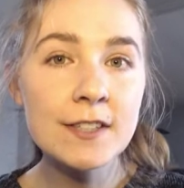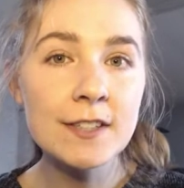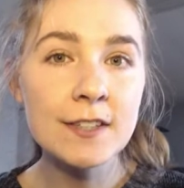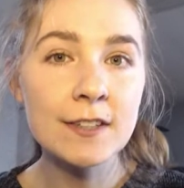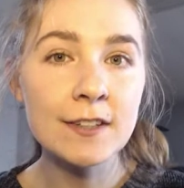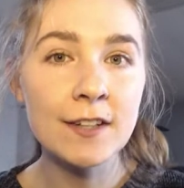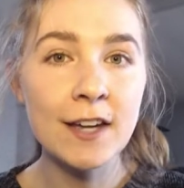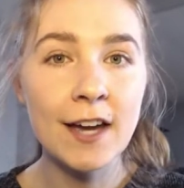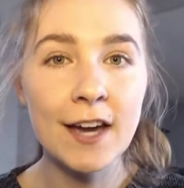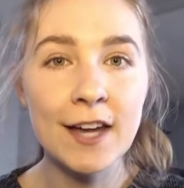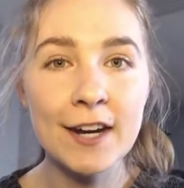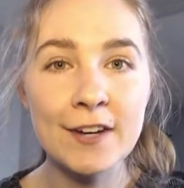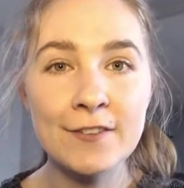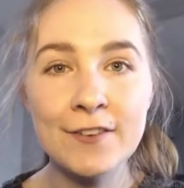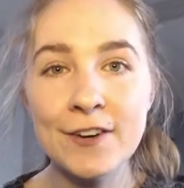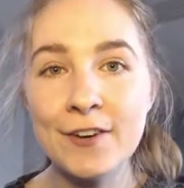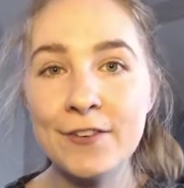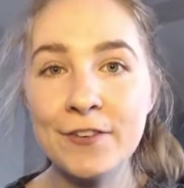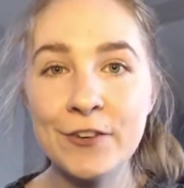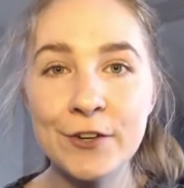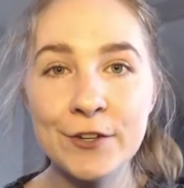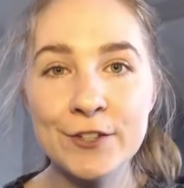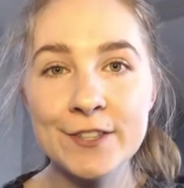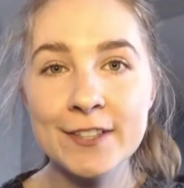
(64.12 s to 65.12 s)
and kind of at
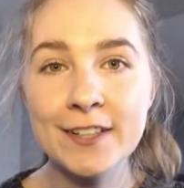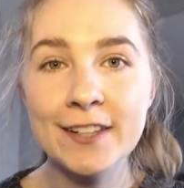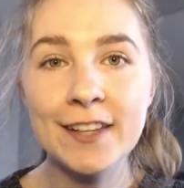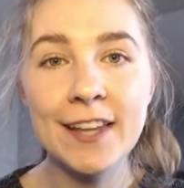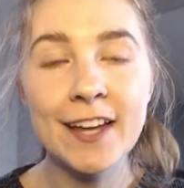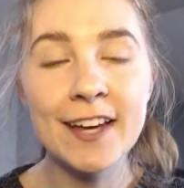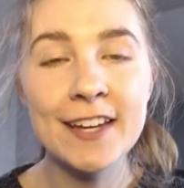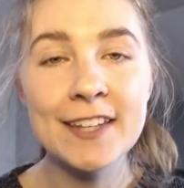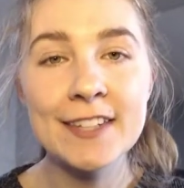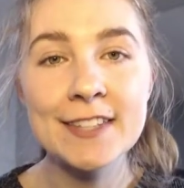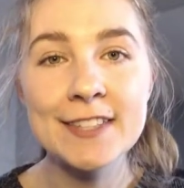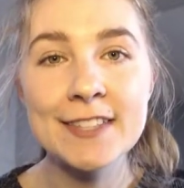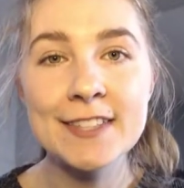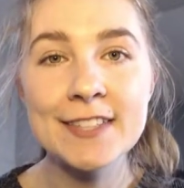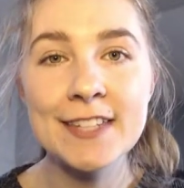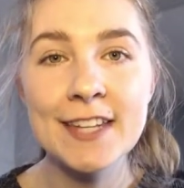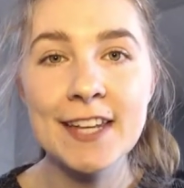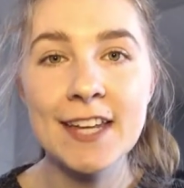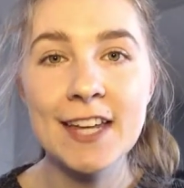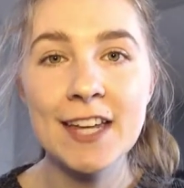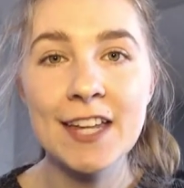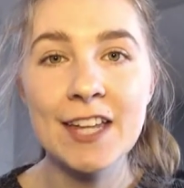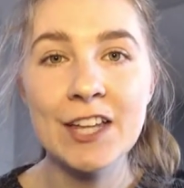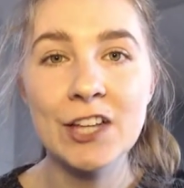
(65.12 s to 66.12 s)
first glance
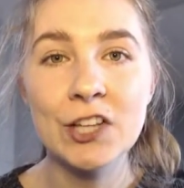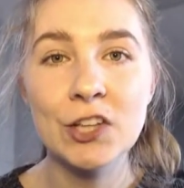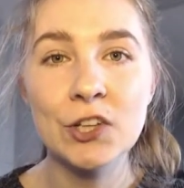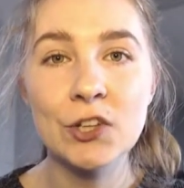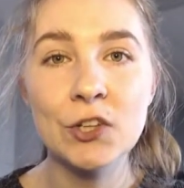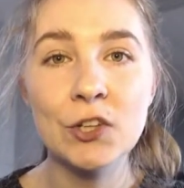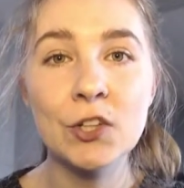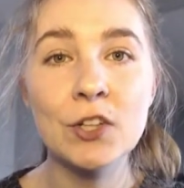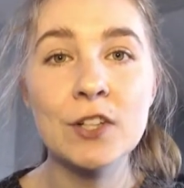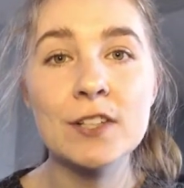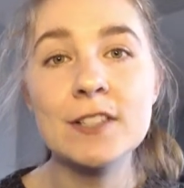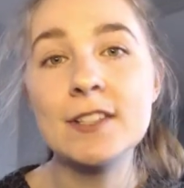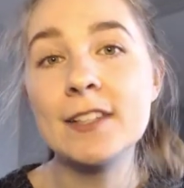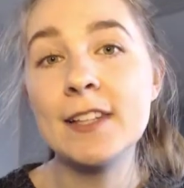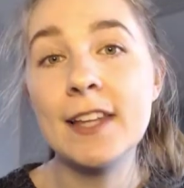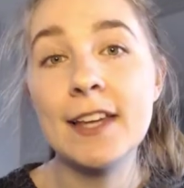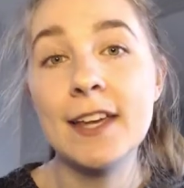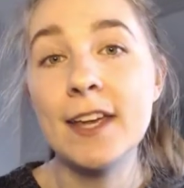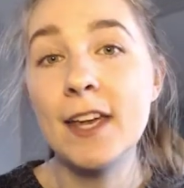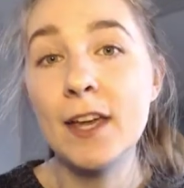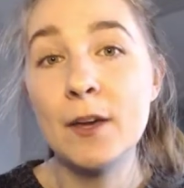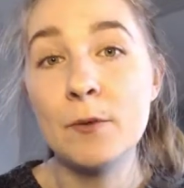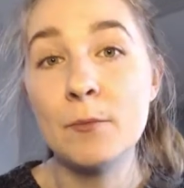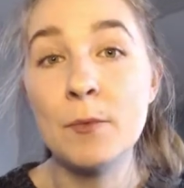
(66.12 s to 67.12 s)
looks
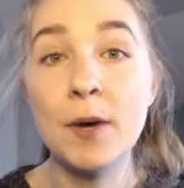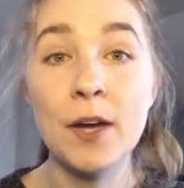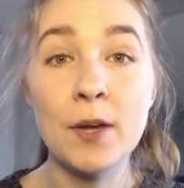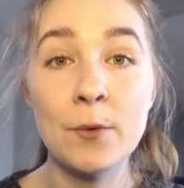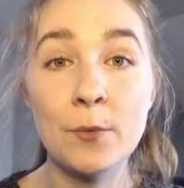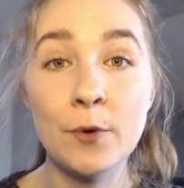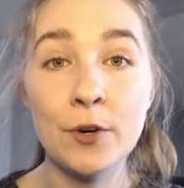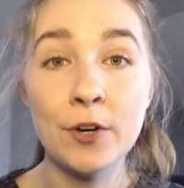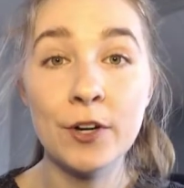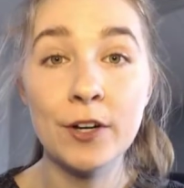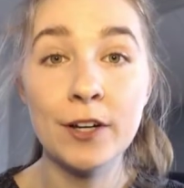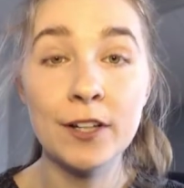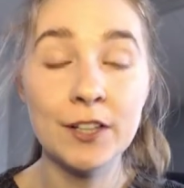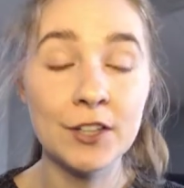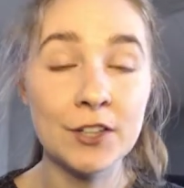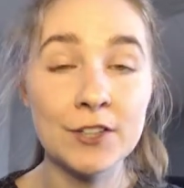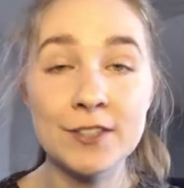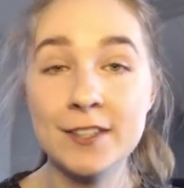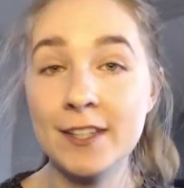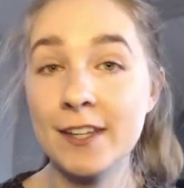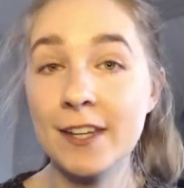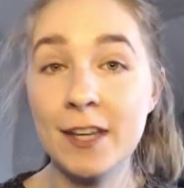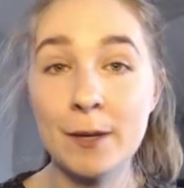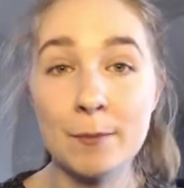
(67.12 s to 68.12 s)
like it might work,
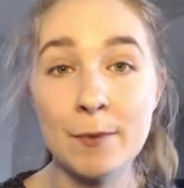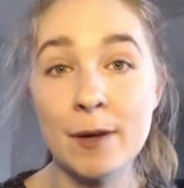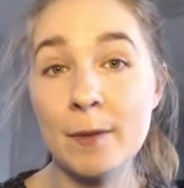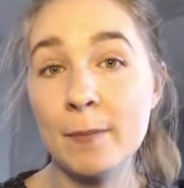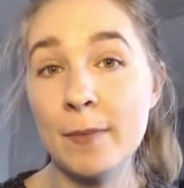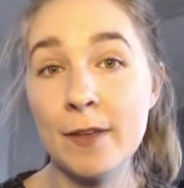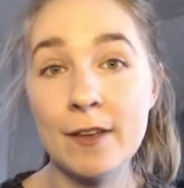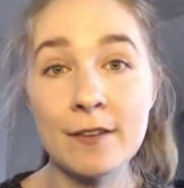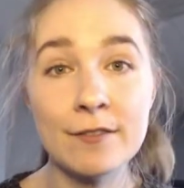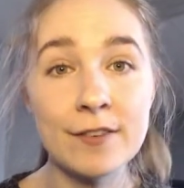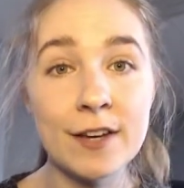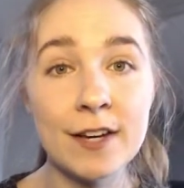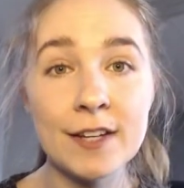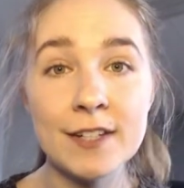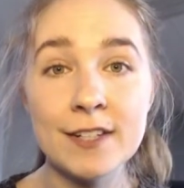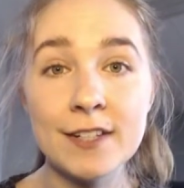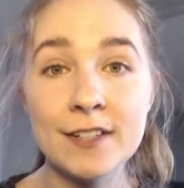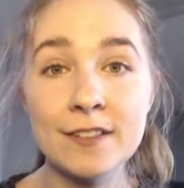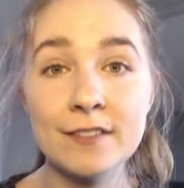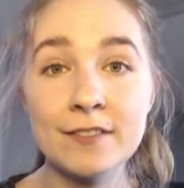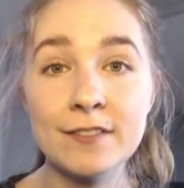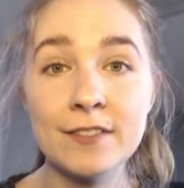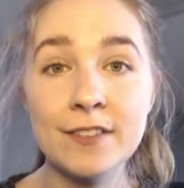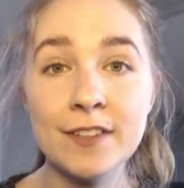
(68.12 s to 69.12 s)
looks like it might be
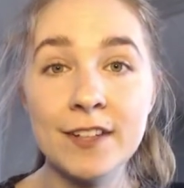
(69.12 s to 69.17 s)
effective.